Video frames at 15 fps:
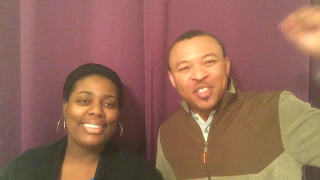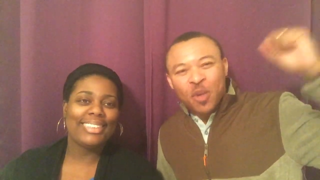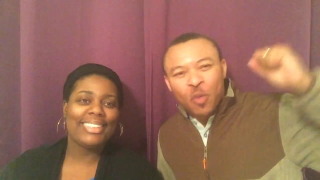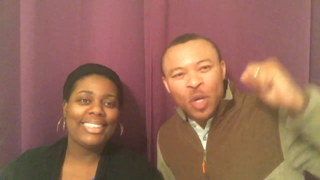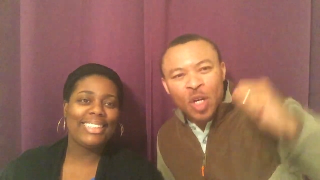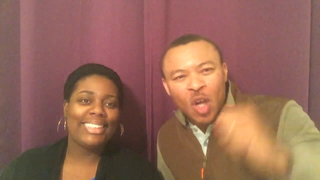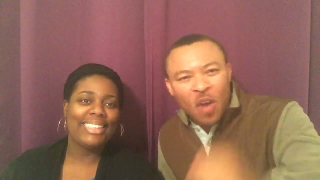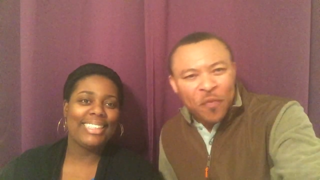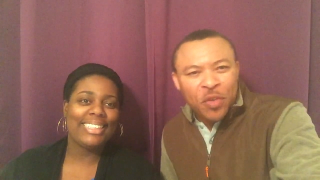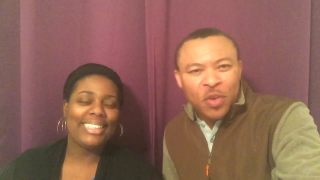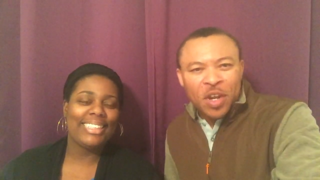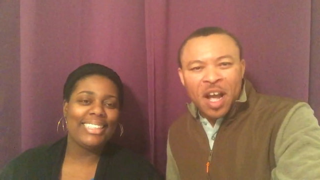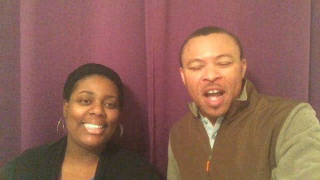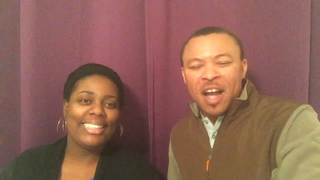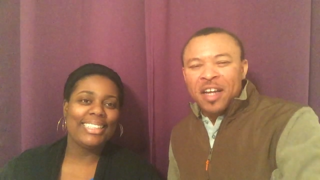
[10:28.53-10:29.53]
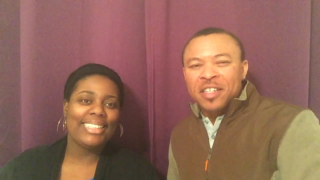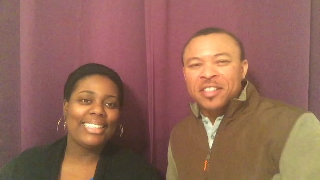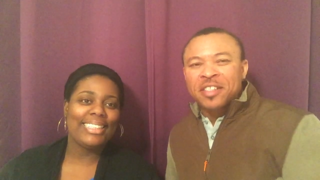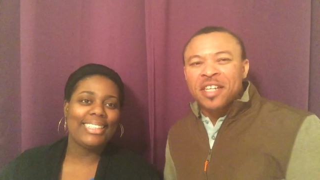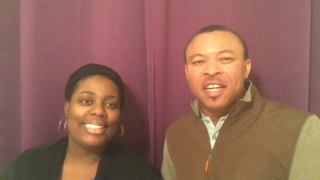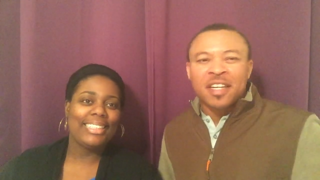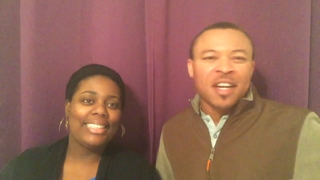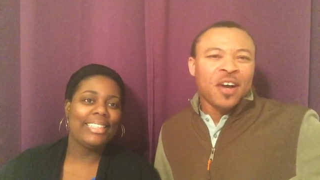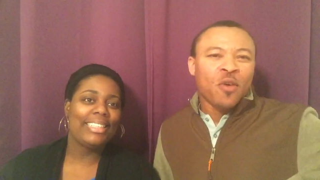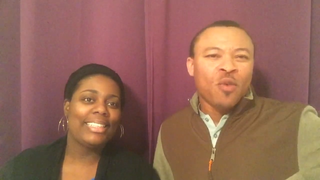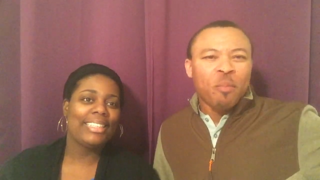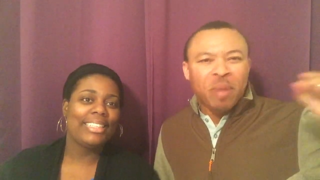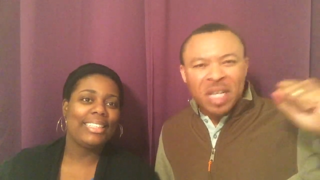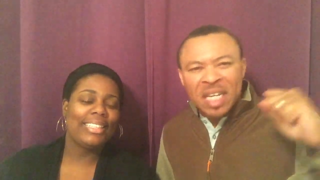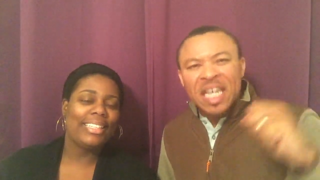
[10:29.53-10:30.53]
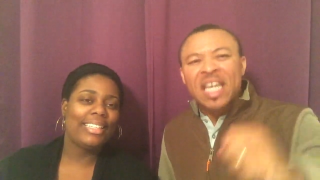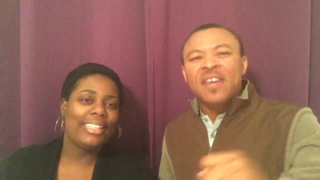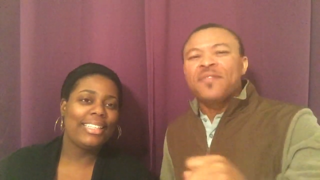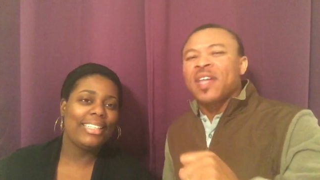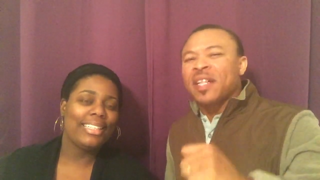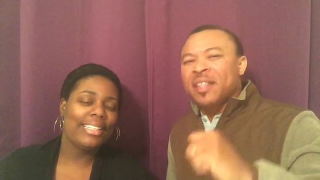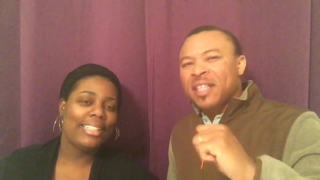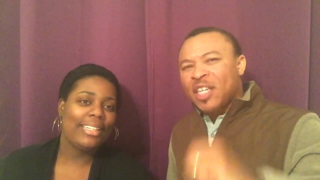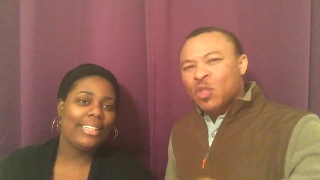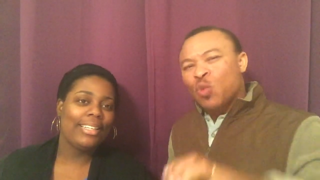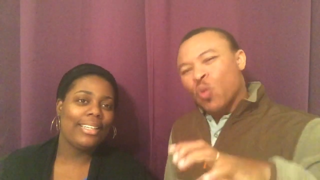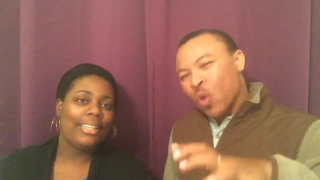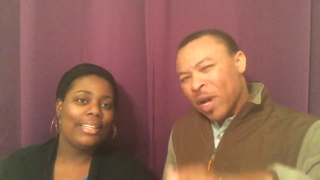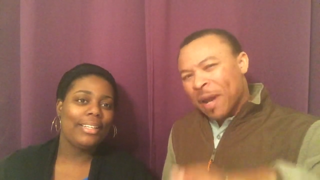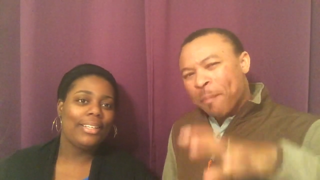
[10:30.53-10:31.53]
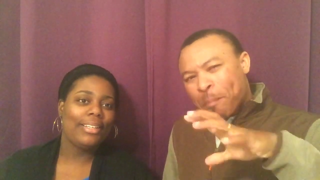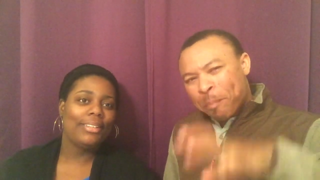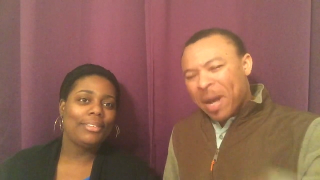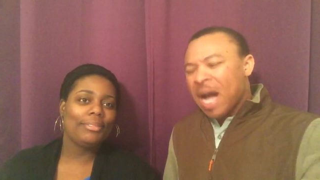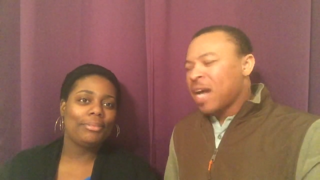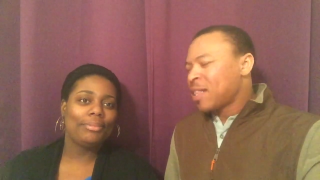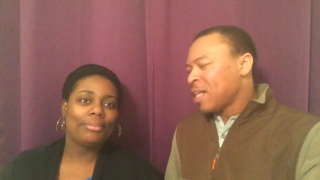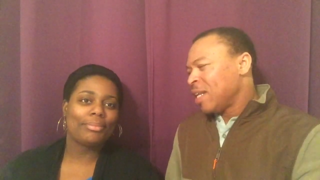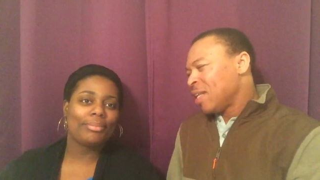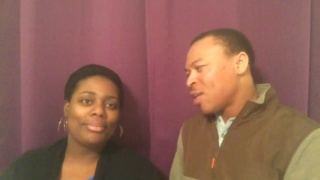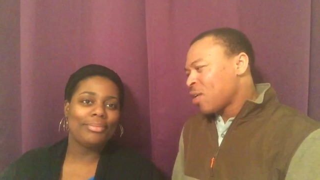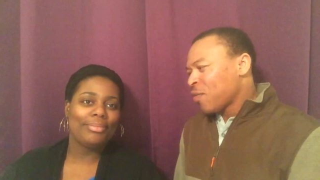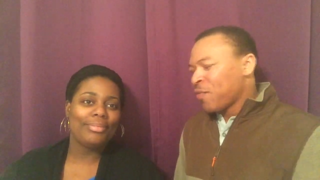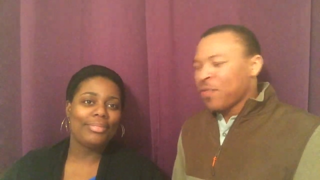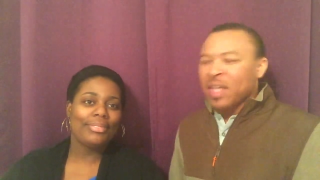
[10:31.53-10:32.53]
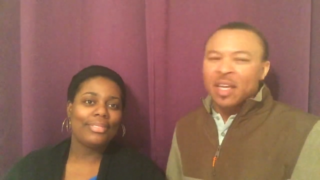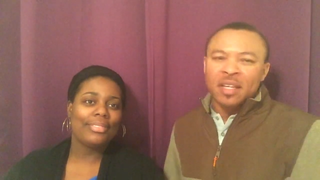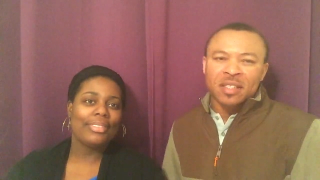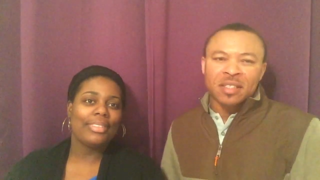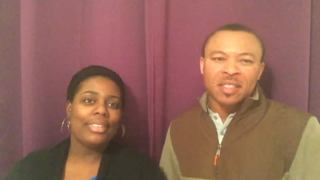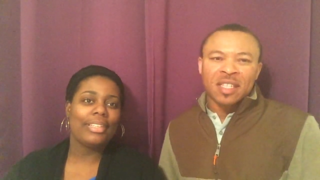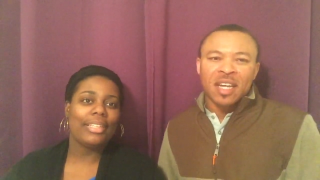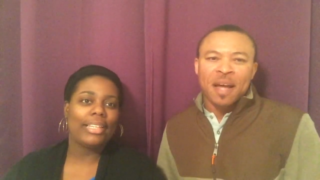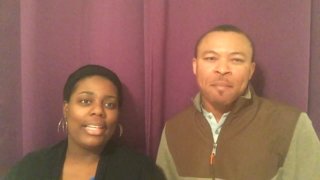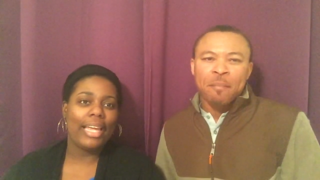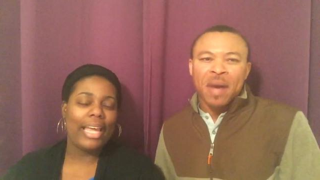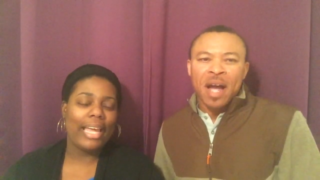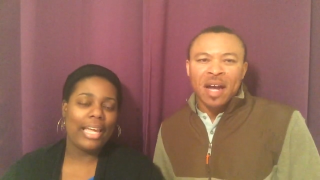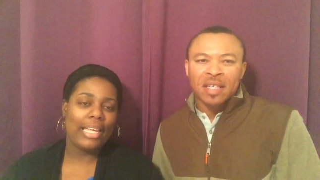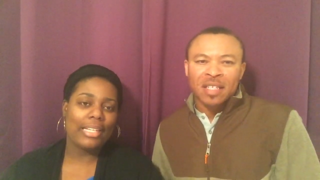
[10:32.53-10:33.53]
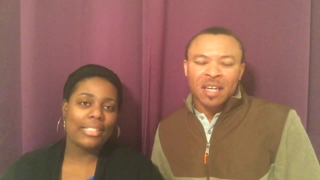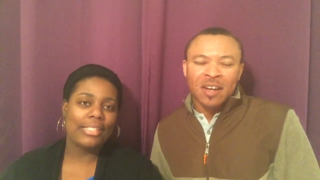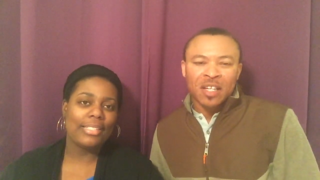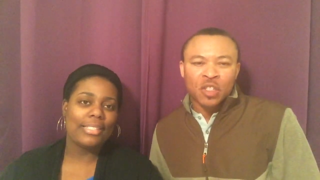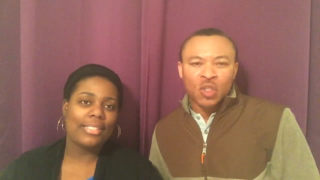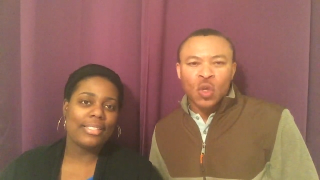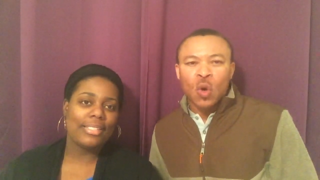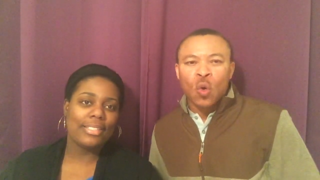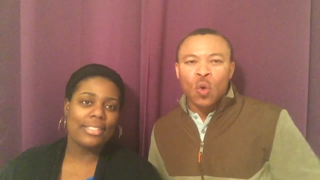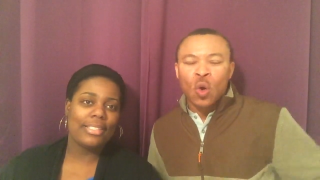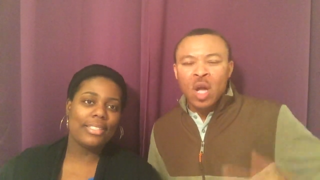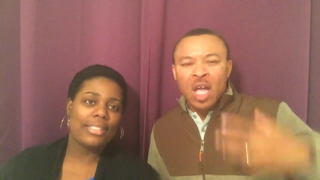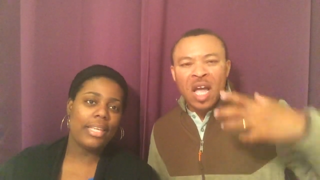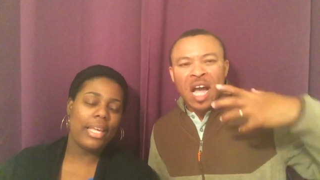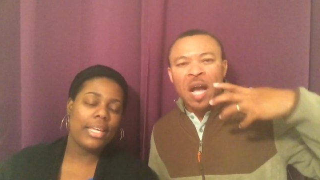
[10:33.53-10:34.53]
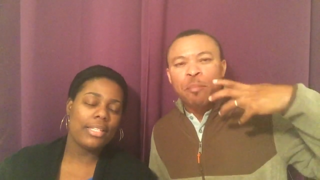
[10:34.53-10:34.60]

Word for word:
Speaker 1: so we love you guys and uh, we believe that this will impact a lot of things in our yes. mind and our soul yes.